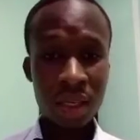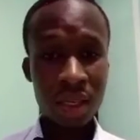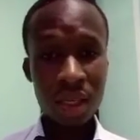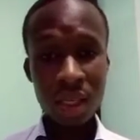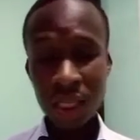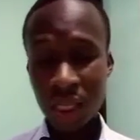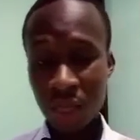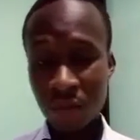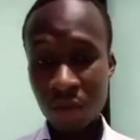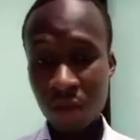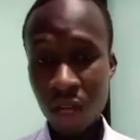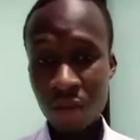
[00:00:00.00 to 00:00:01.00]
if you have
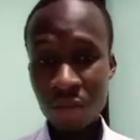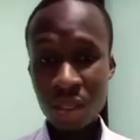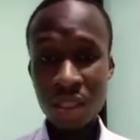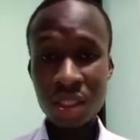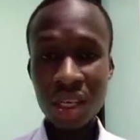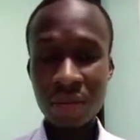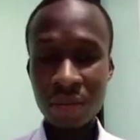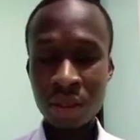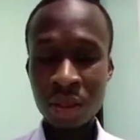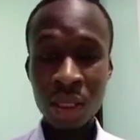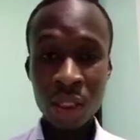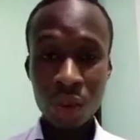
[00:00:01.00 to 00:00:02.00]
HIV, you
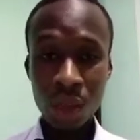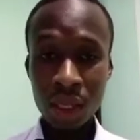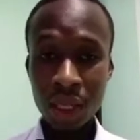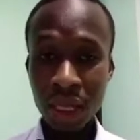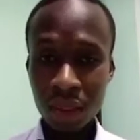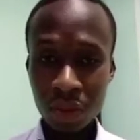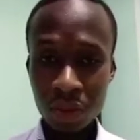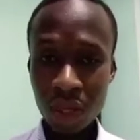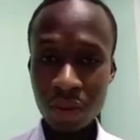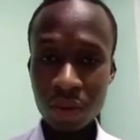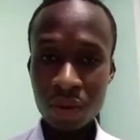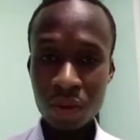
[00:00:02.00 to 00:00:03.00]
are likely to have this
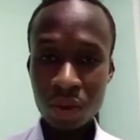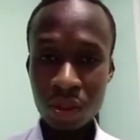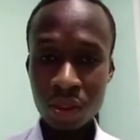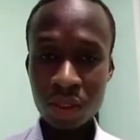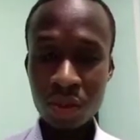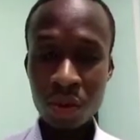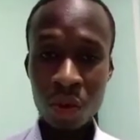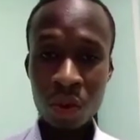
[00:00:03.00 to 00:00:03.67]
condition called